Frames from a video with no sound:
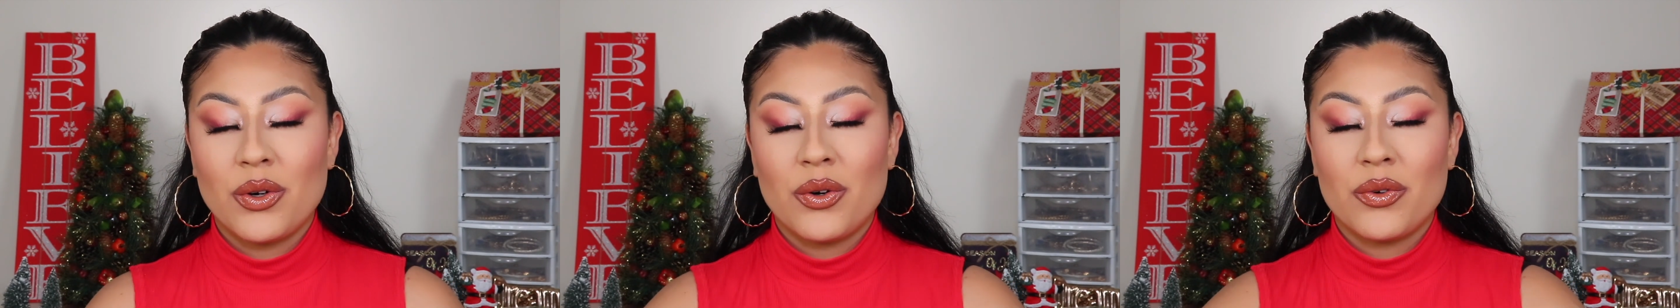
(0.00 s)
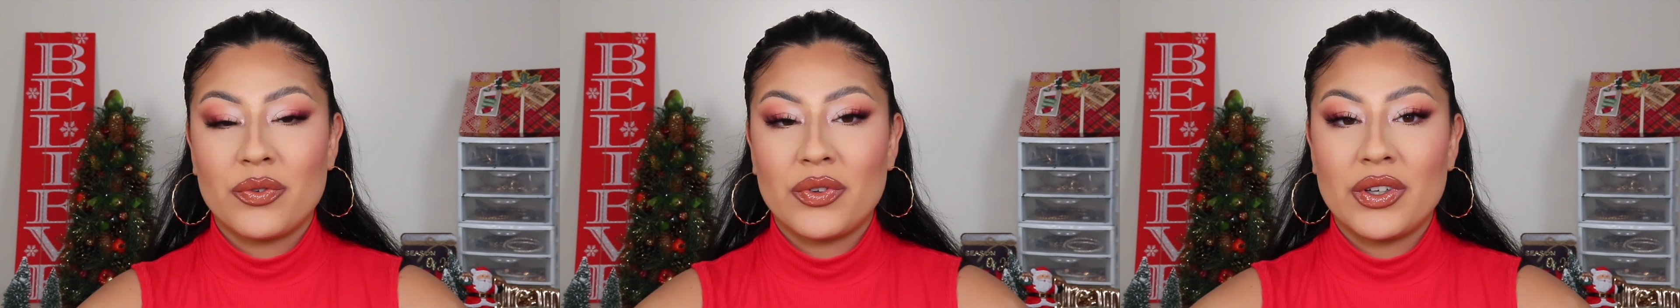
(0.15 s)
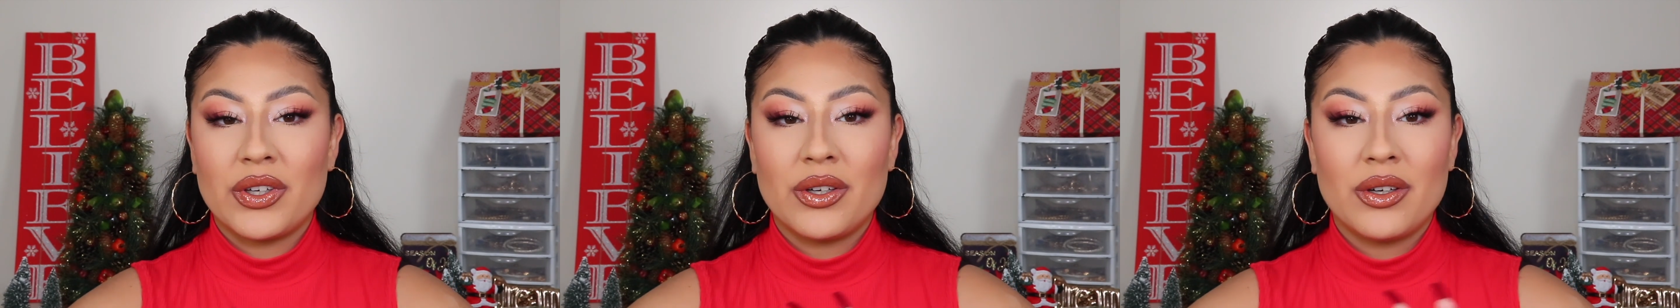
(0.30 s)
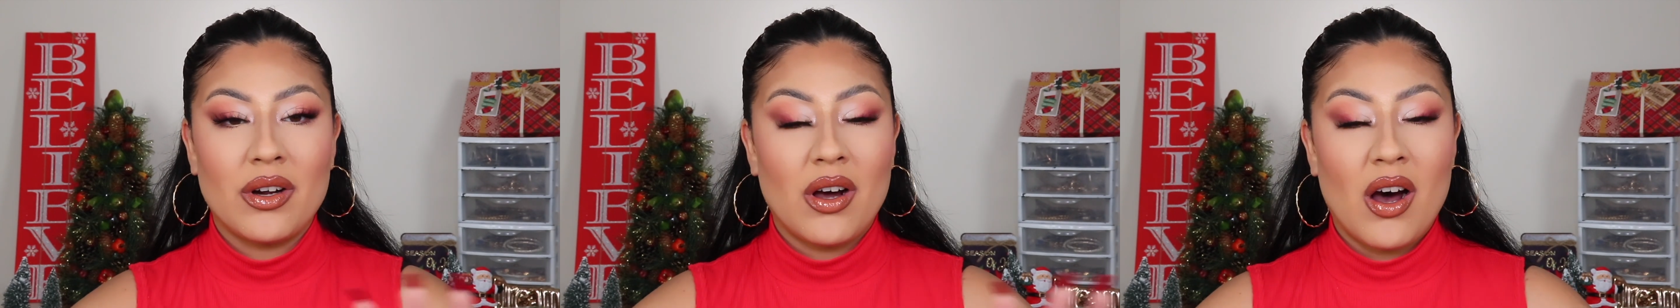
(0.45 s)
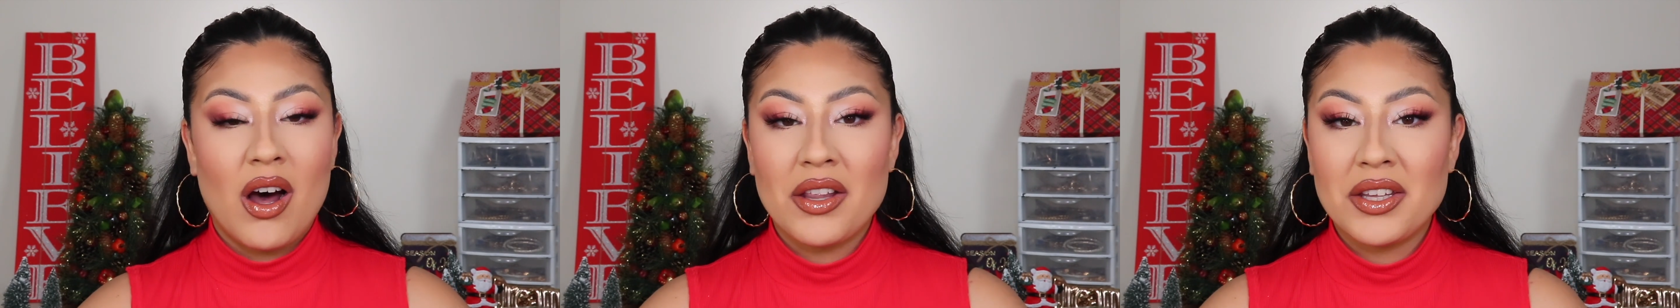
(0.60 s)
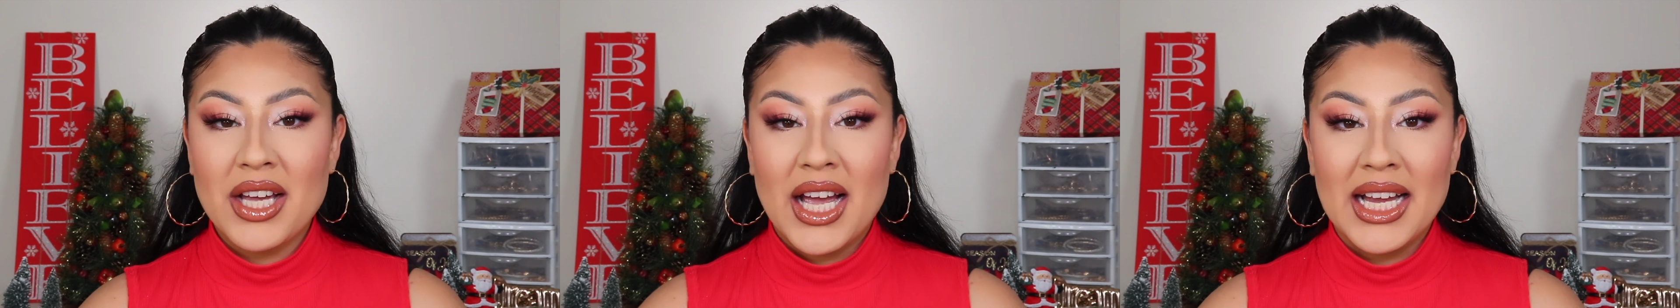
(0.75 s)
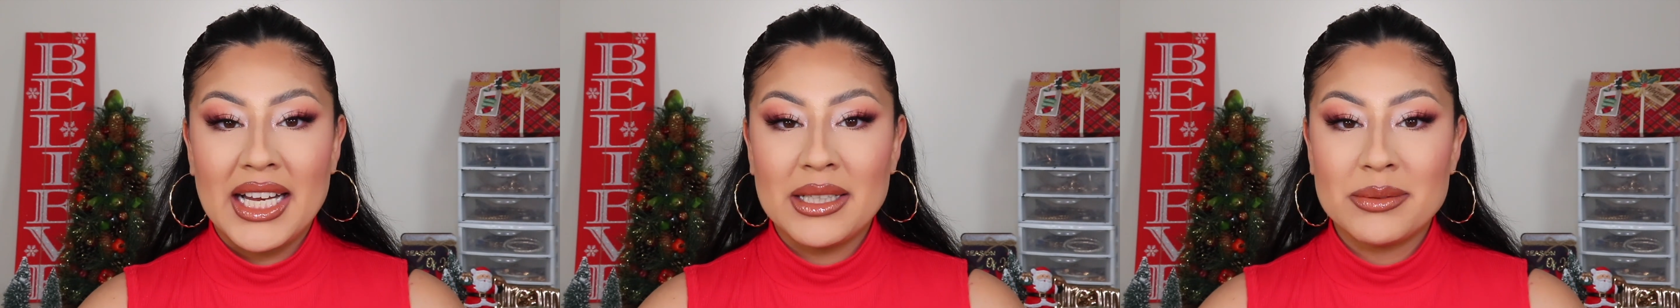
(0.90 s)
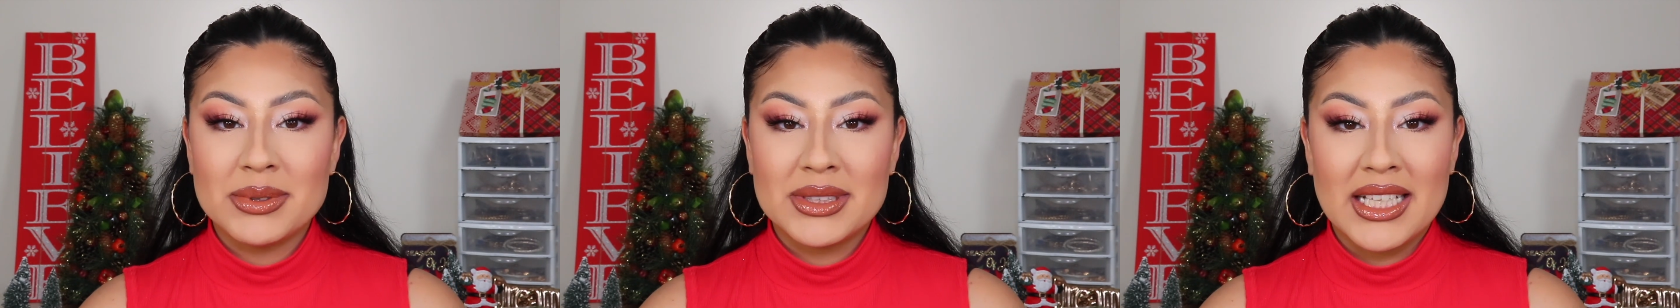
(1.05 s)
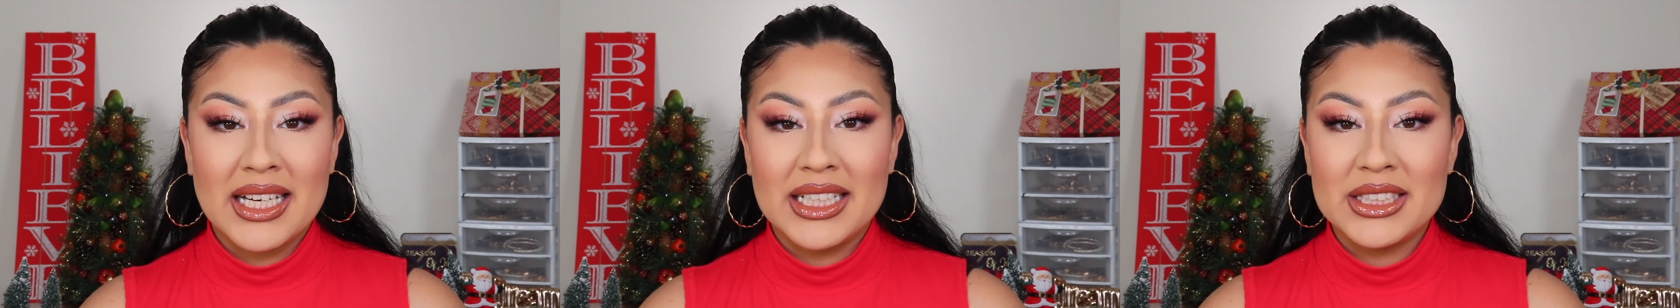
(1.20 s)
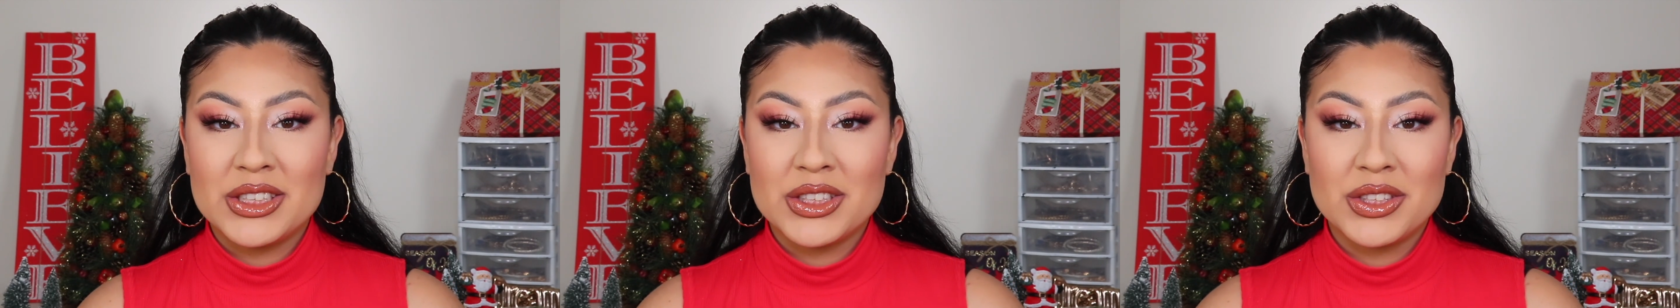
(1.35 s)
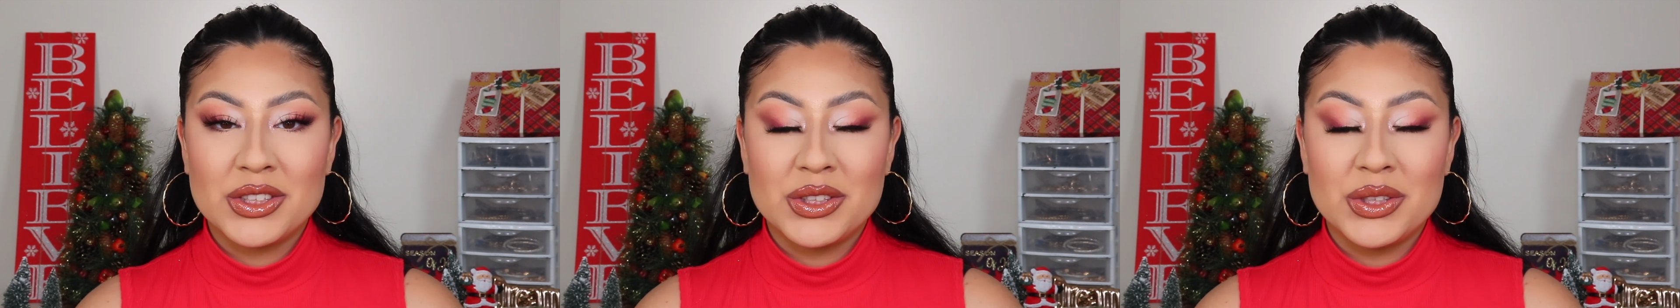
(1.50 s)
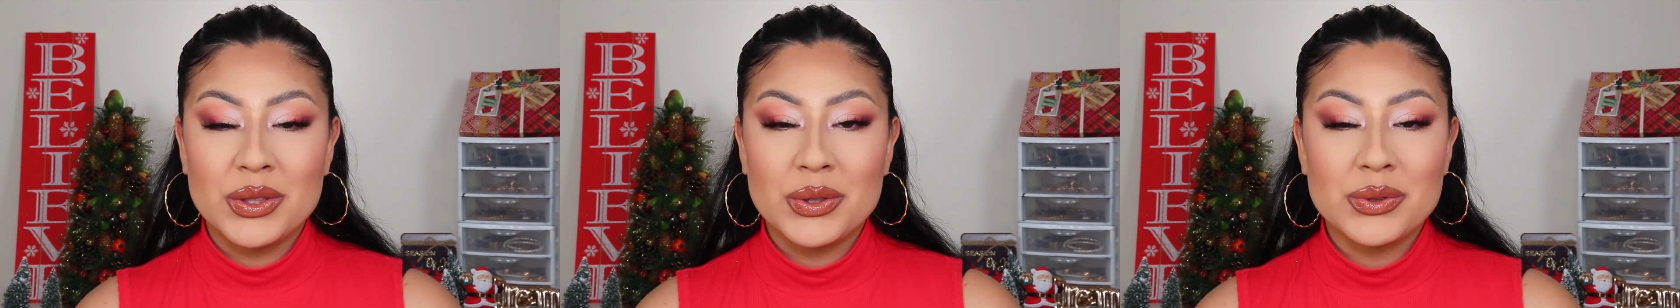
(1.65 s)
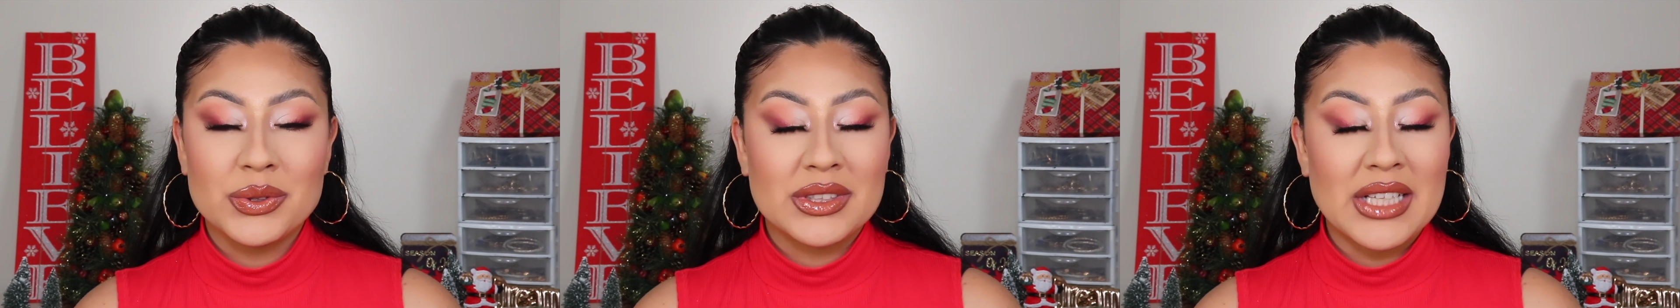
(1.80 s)
over all the items that I just
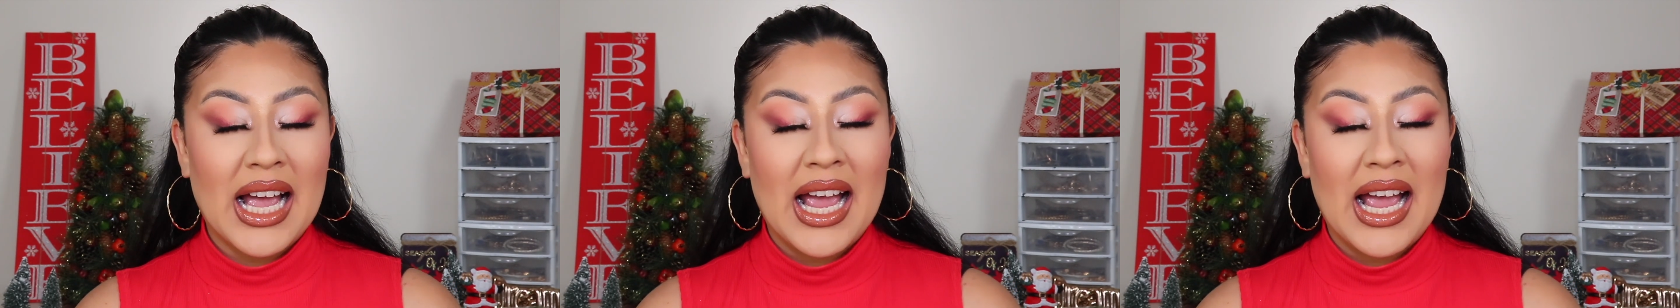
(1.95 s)
used.